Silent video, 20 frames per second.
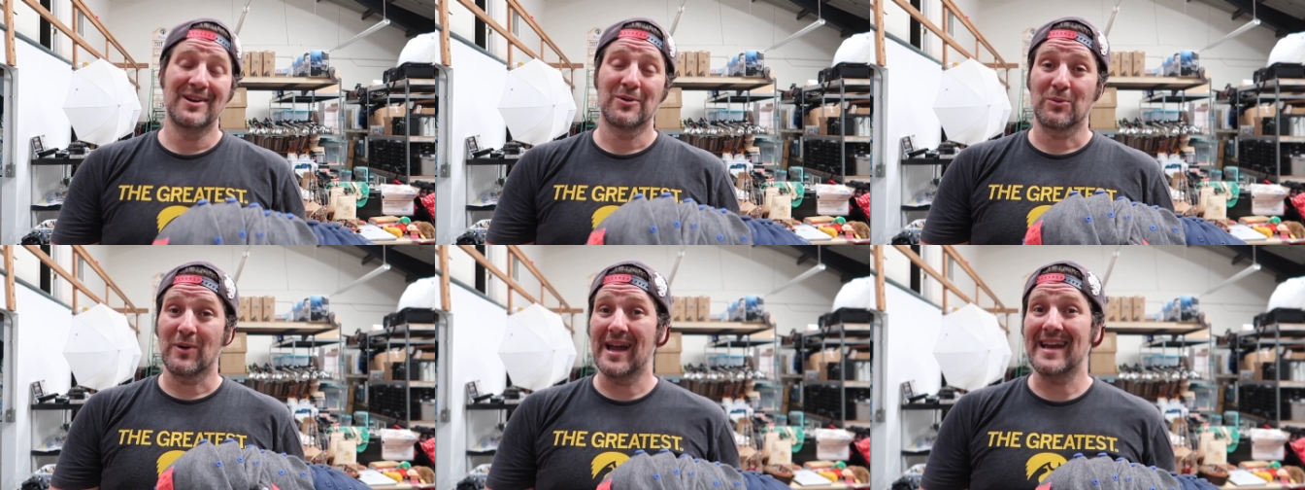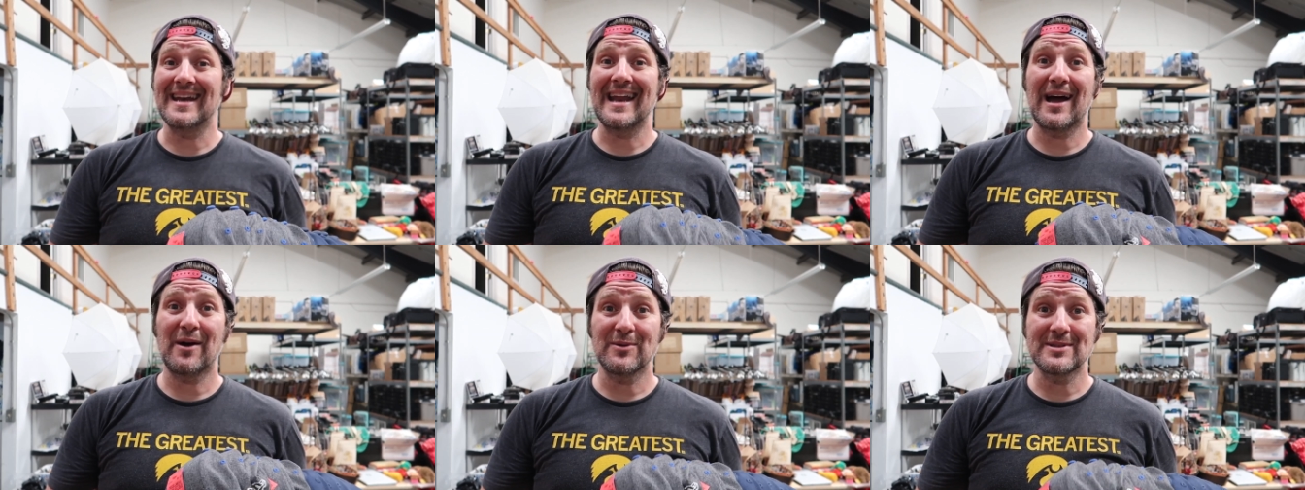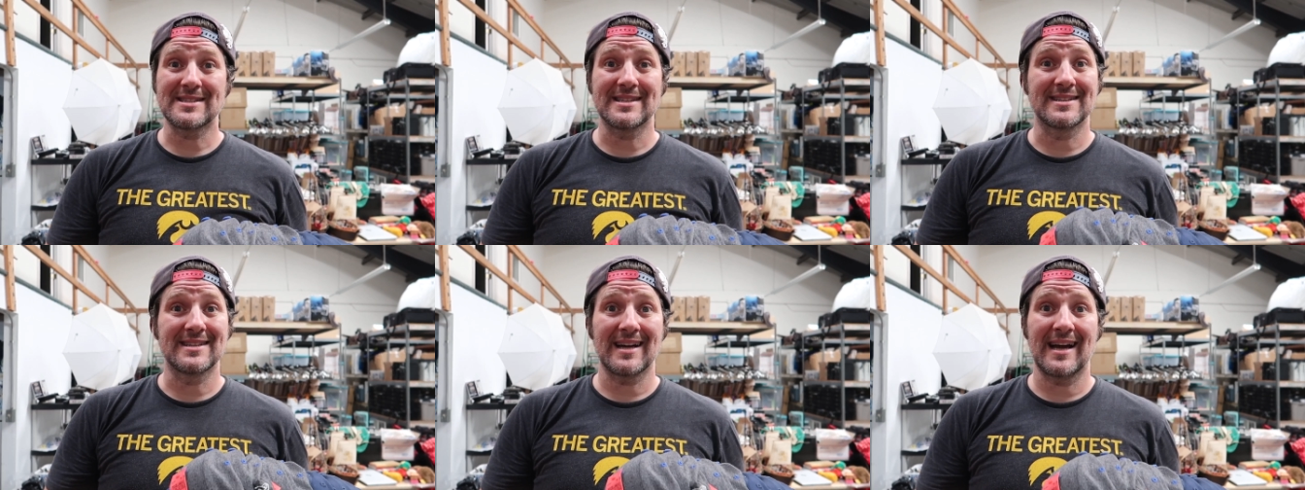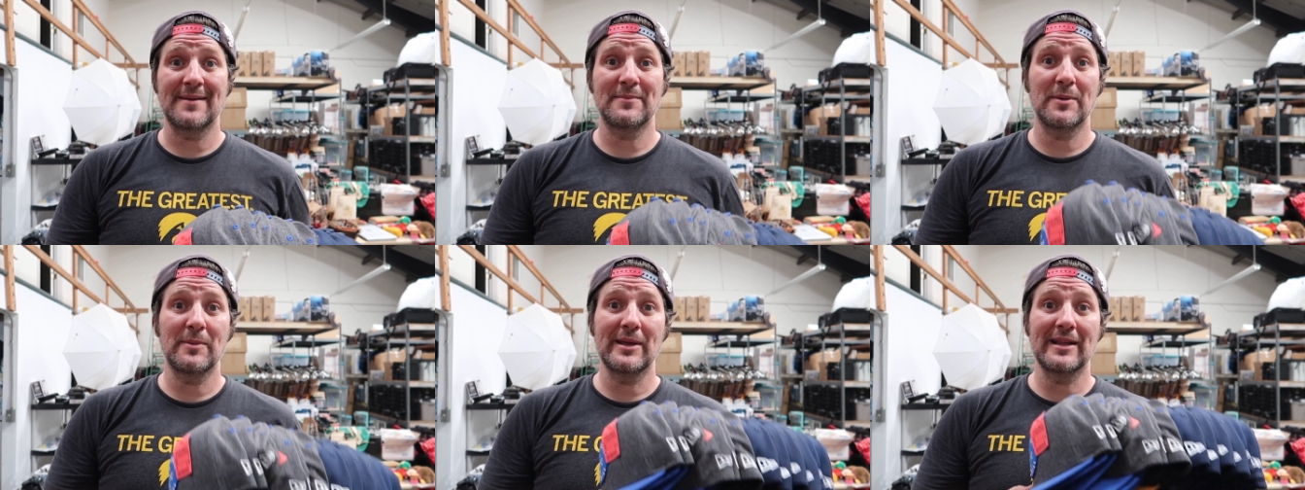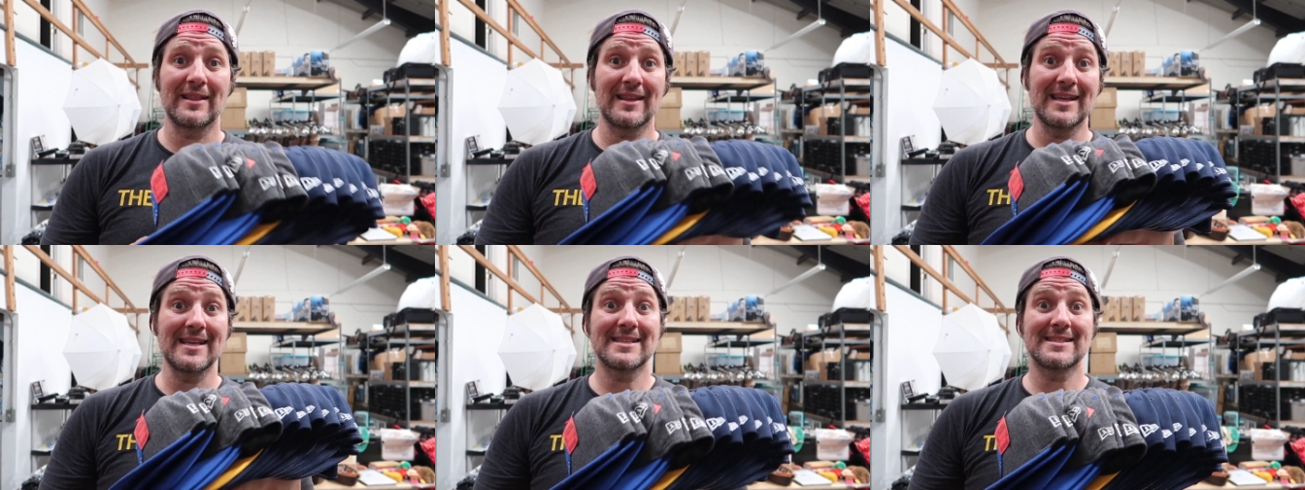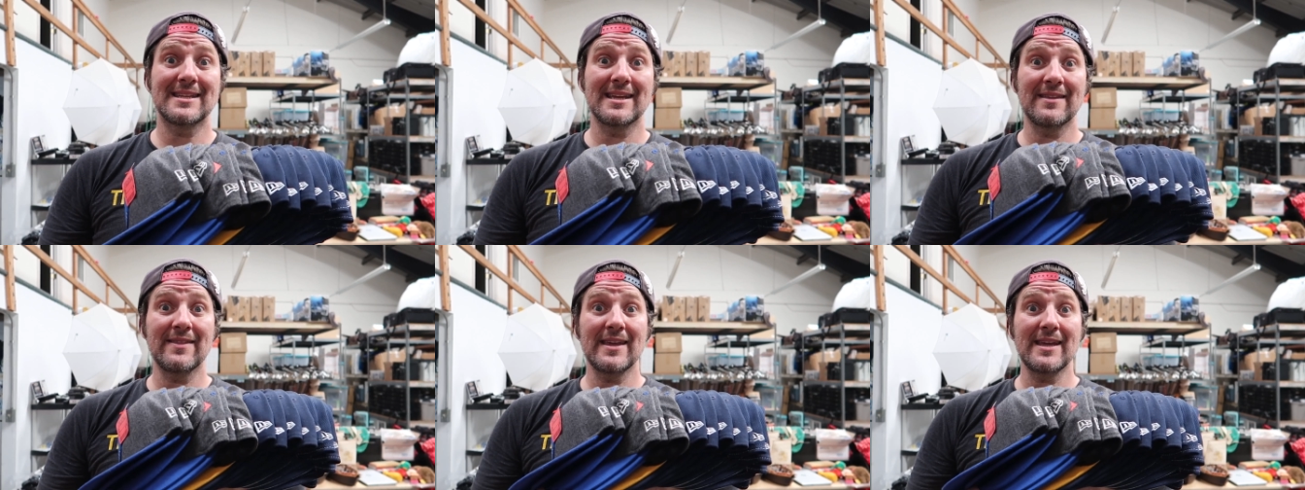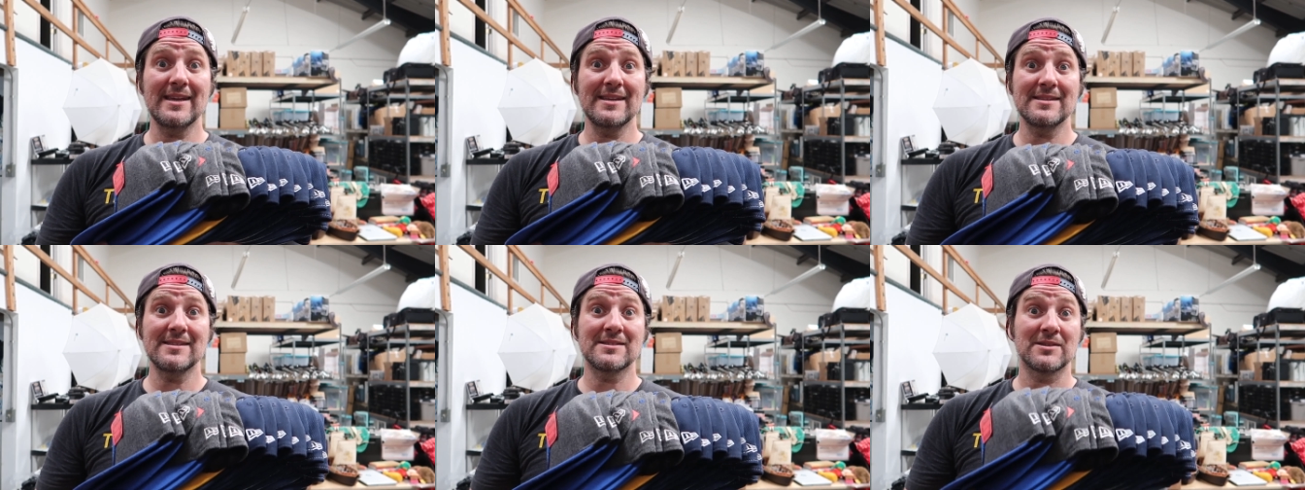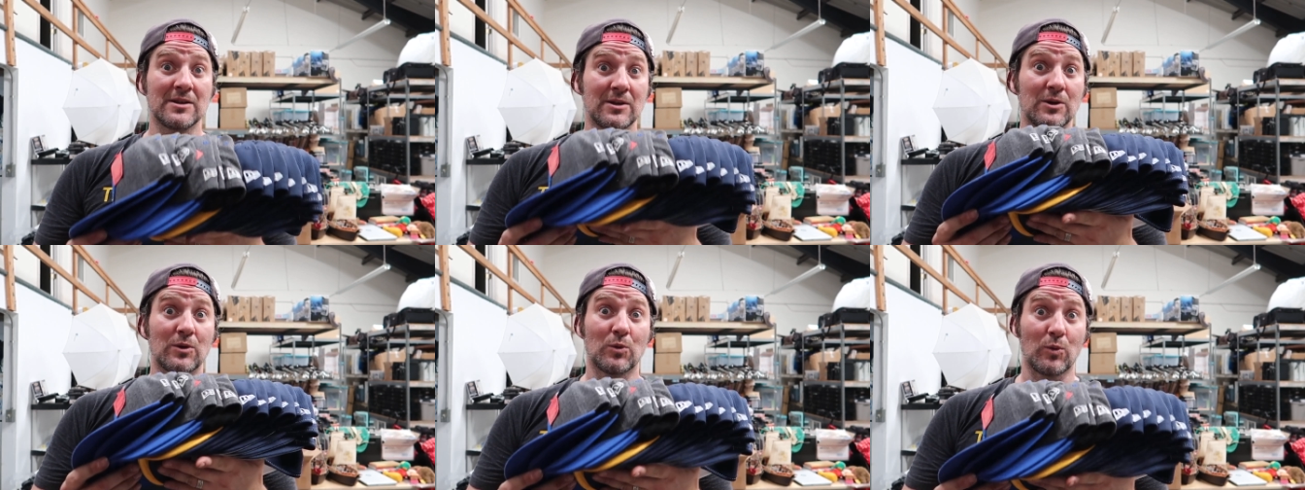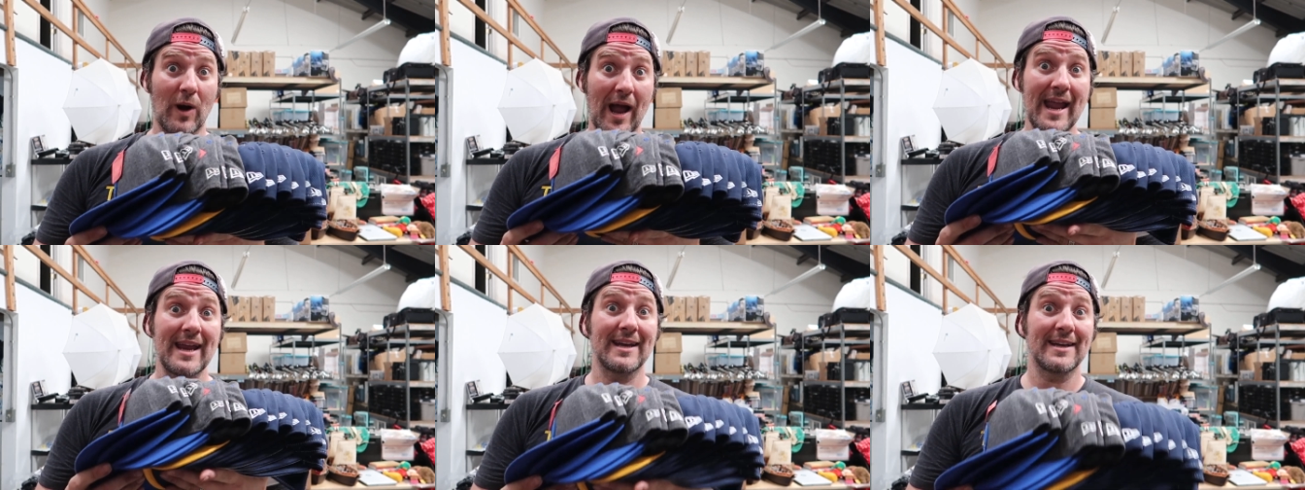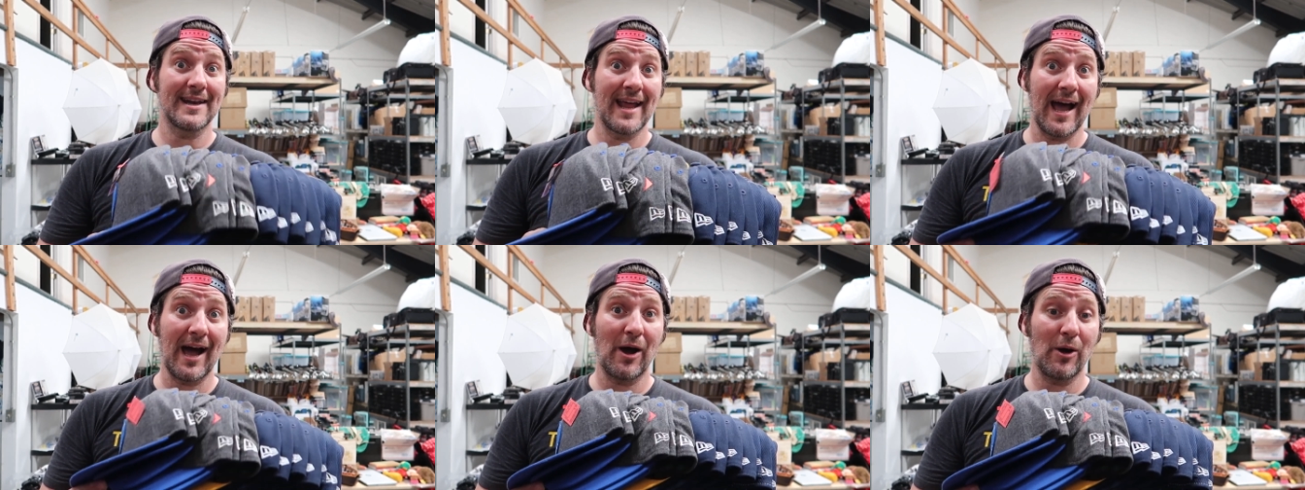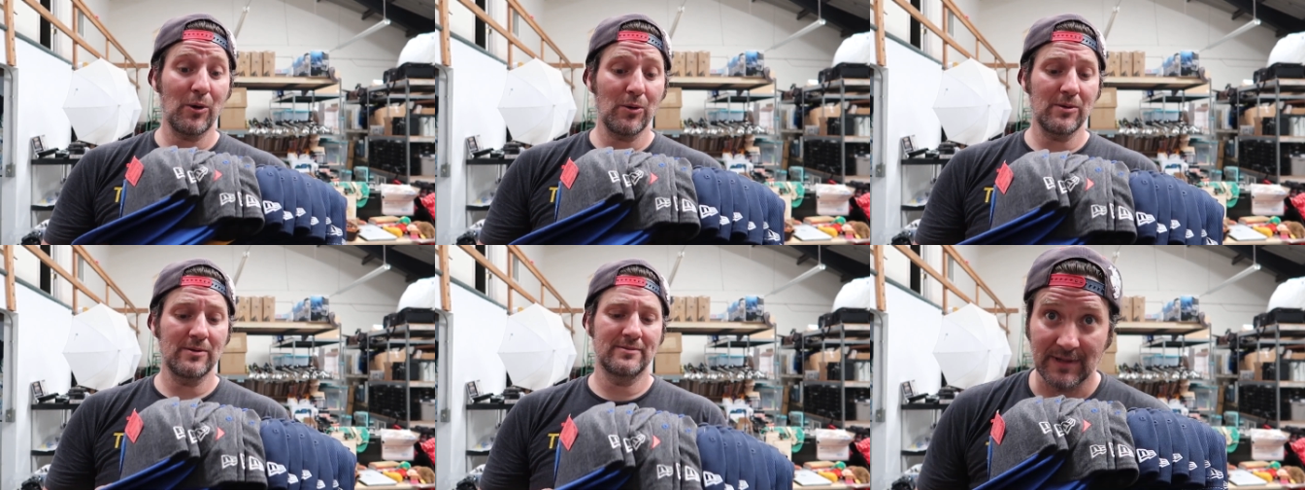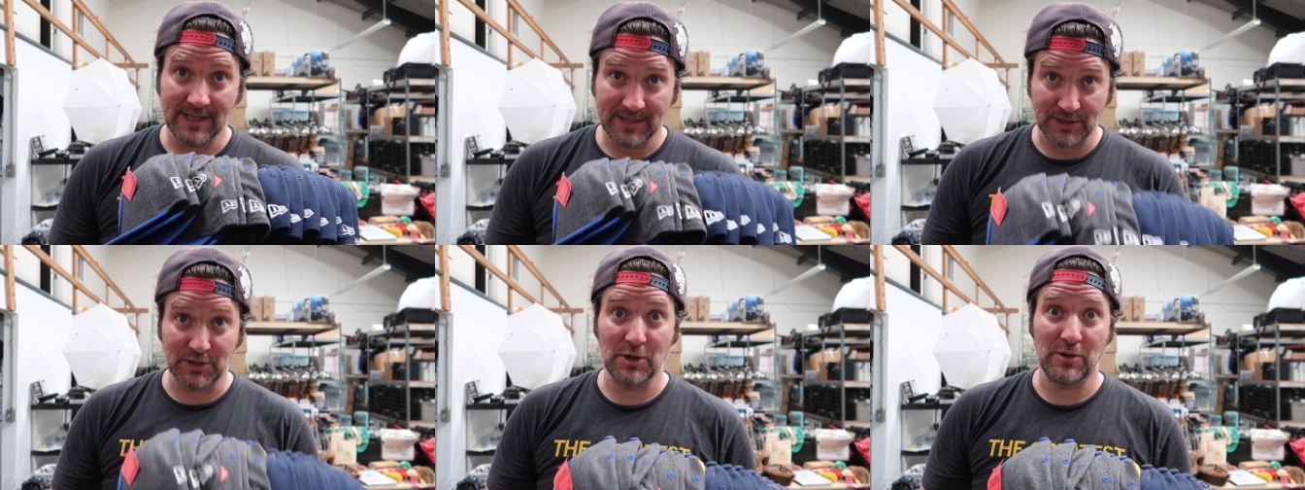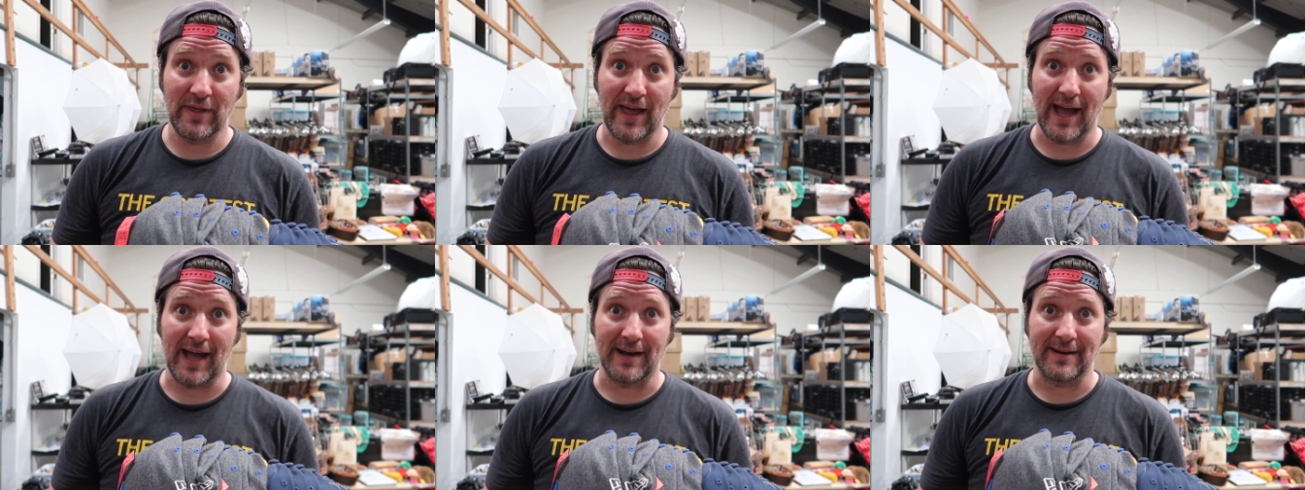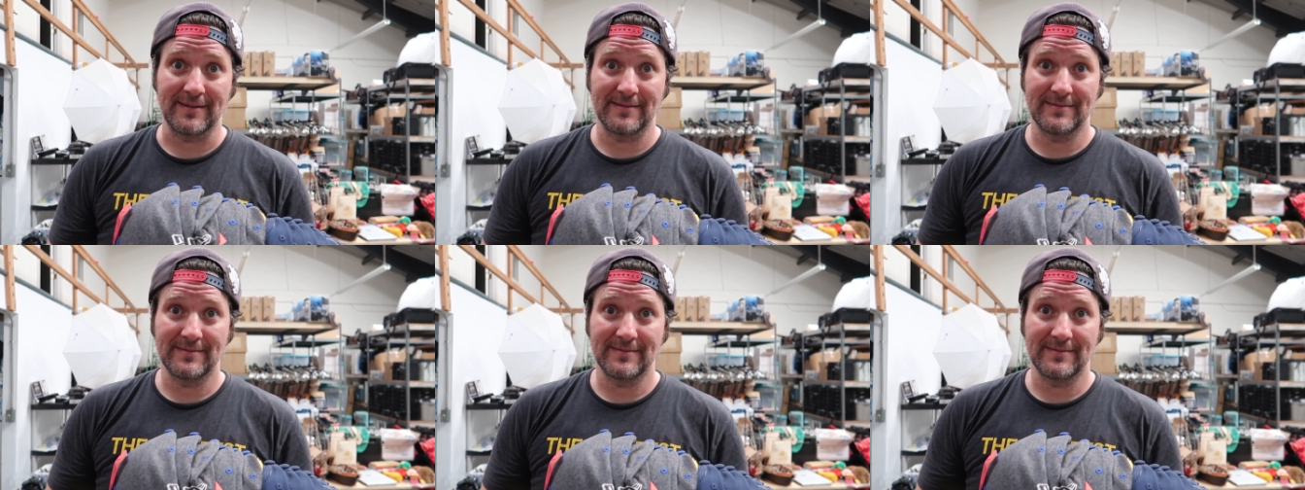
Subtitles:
Right now is the time to be listing these. Right now, let's do that.